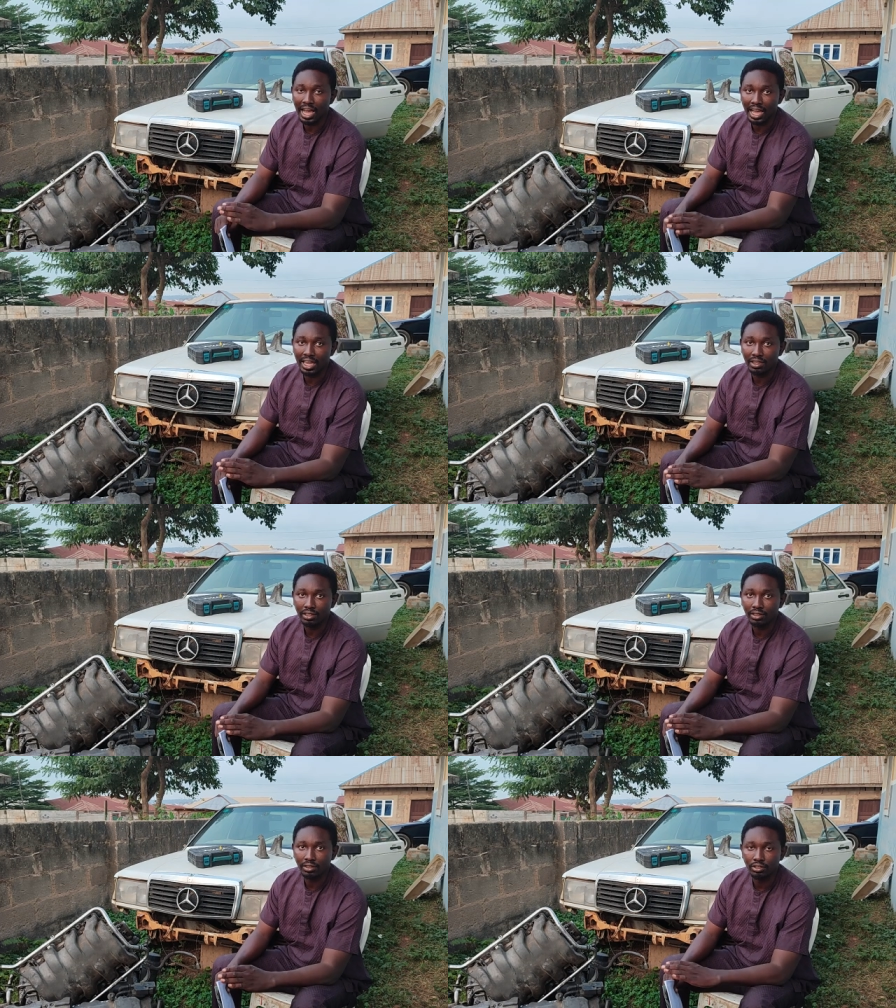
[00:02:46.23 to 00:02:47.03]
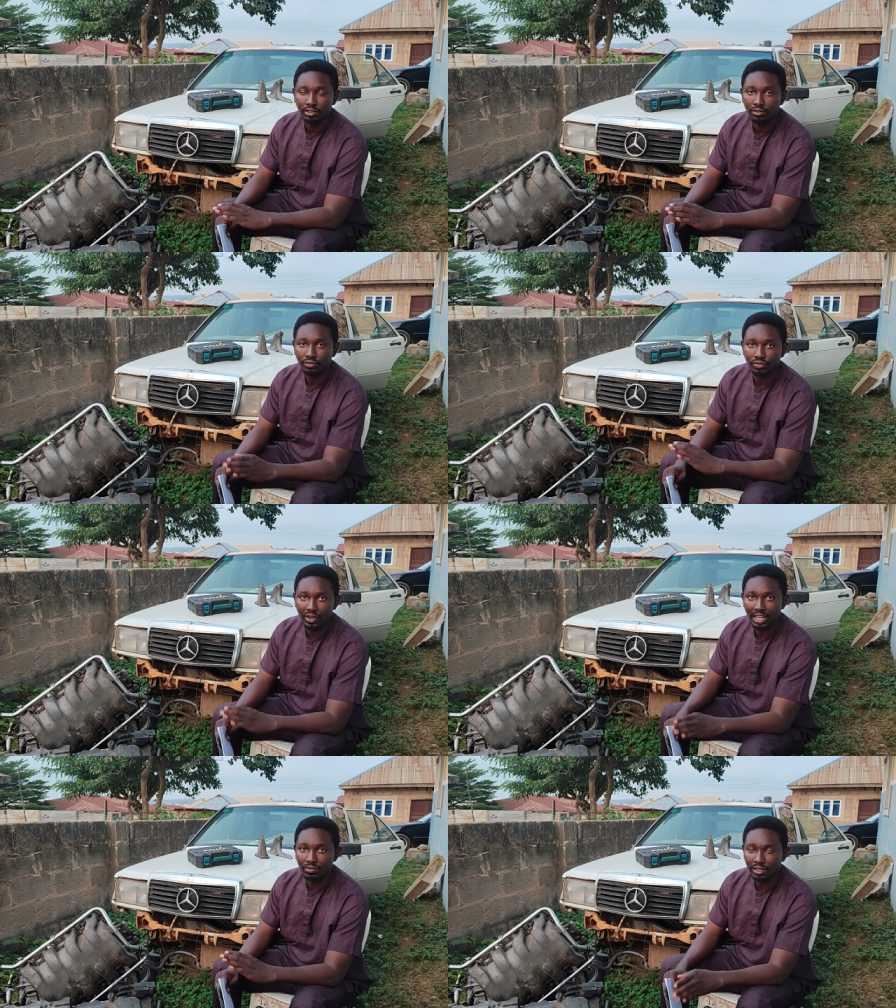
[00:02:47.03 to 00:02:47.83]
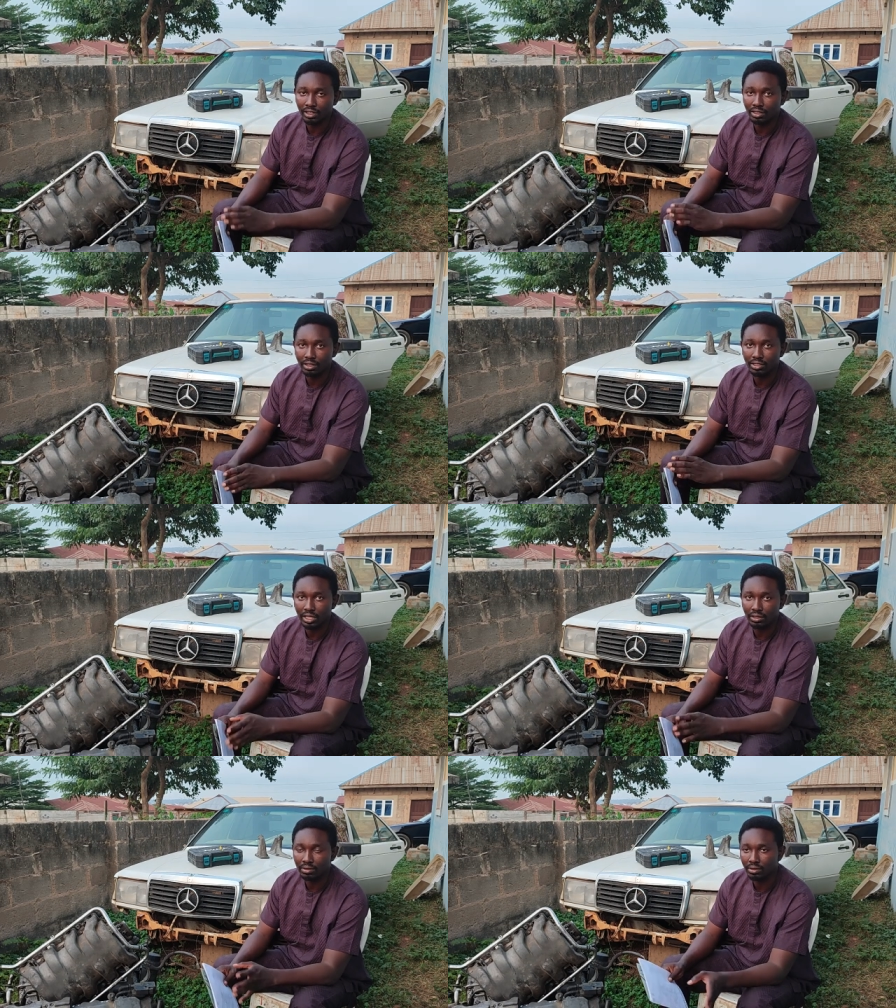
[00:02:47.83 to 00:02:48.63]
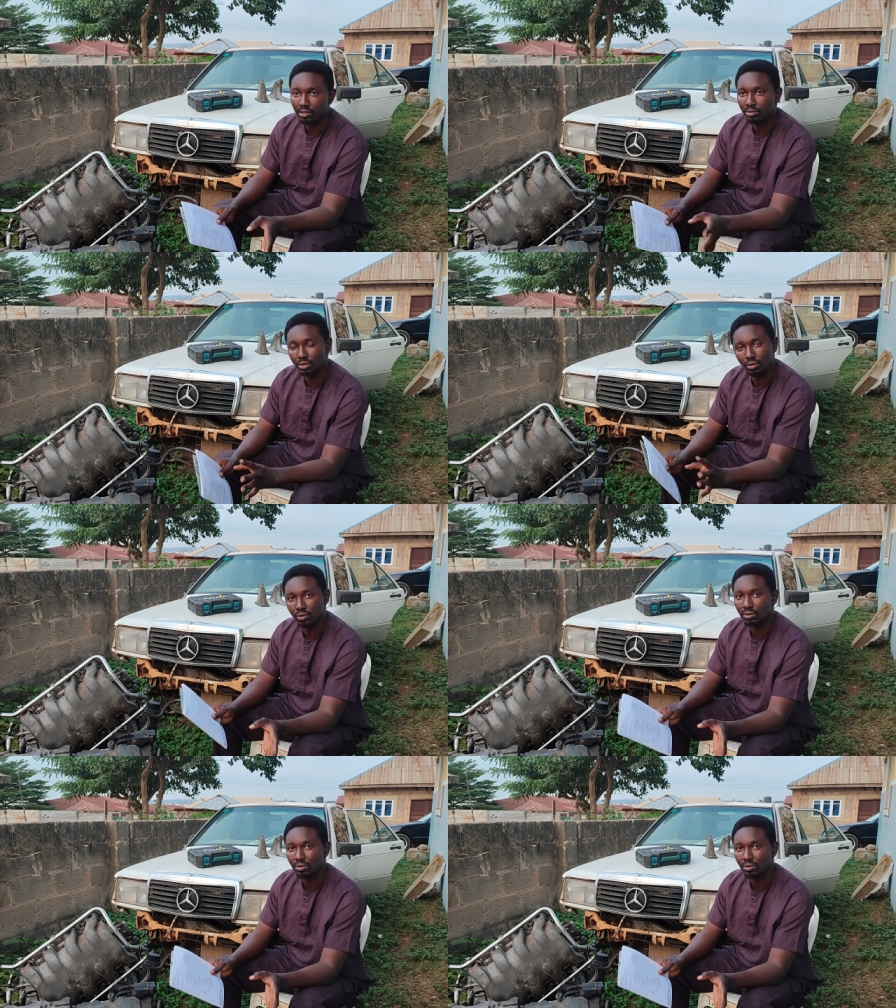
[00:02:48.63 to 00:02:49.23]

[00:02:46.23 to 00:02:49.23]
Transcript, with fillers: i 5 seconds so